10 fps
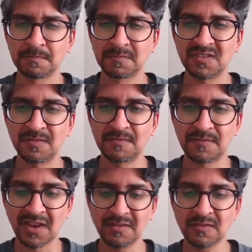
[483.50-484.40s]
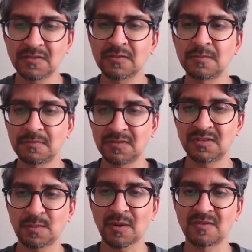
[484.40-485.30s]
Defense is
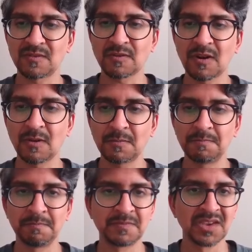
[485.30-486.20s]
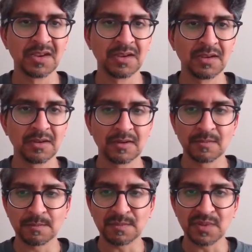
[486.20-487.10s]
part of a trial.
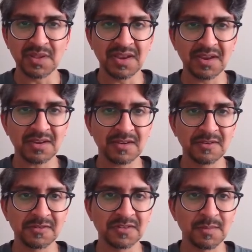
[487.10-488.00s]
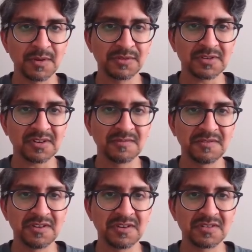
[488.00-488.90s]
Blank is the most
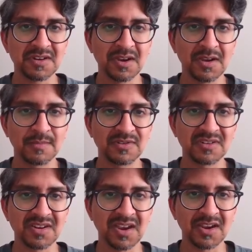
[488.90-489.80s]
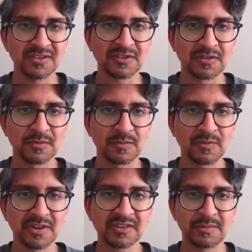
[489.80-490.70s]
convenient time to tax
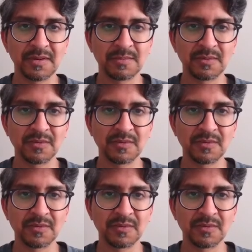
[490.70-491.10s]
rich people.